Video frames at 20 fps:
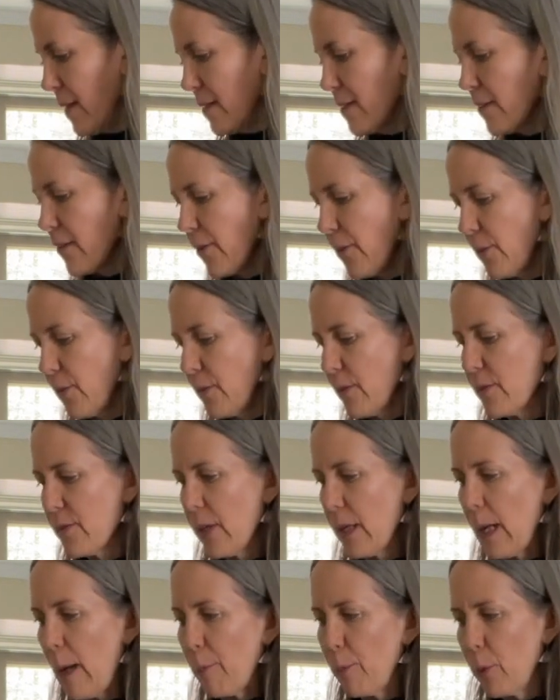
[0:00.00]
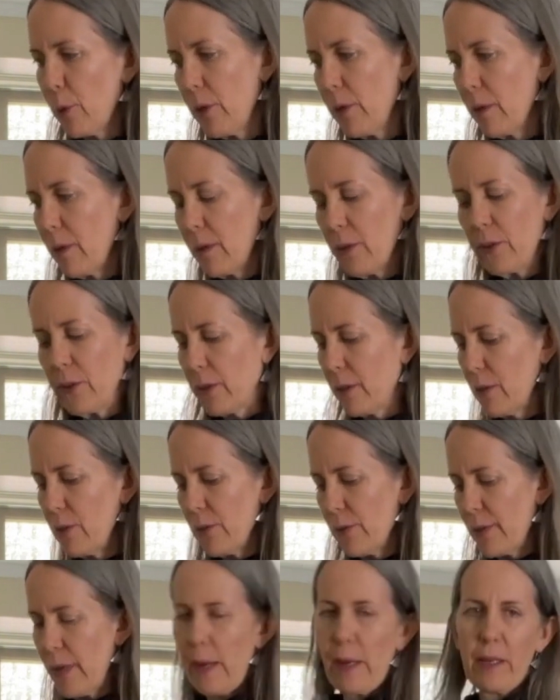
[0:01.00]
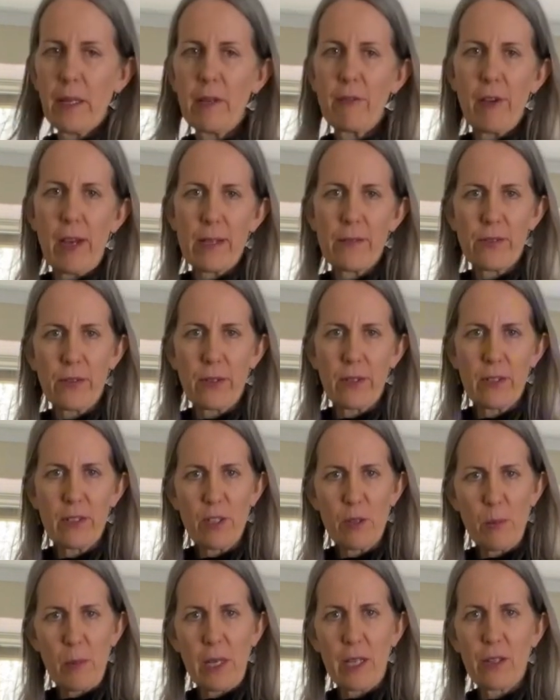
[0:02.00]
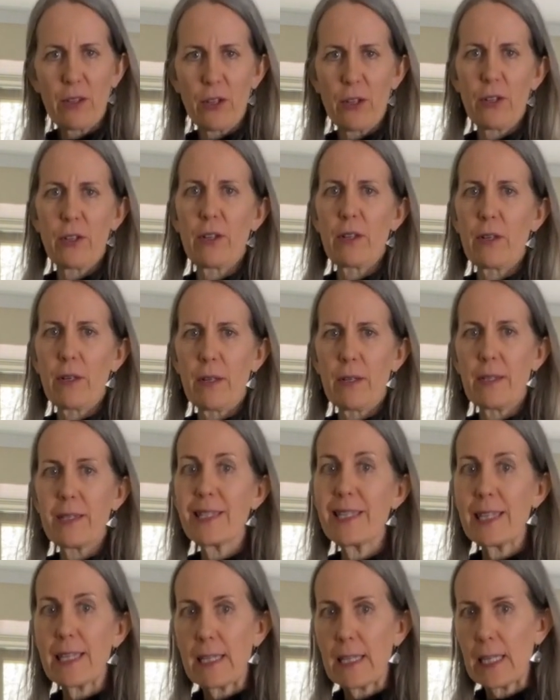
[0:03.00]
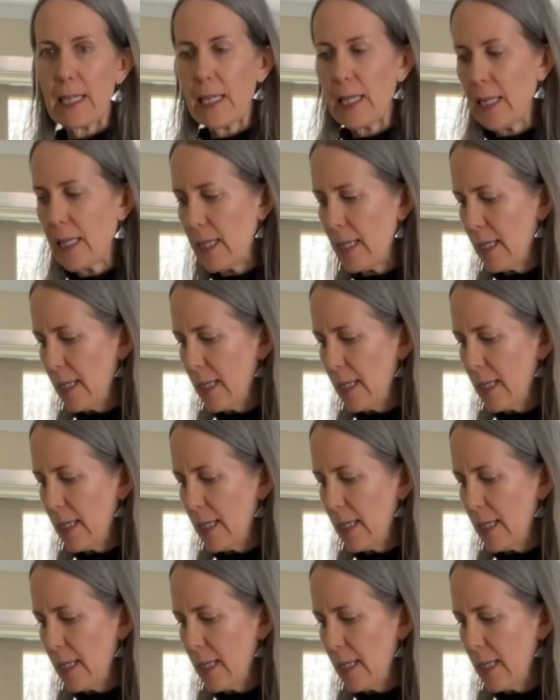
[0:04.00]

So there's a couple, you can use any vessel to make your tea.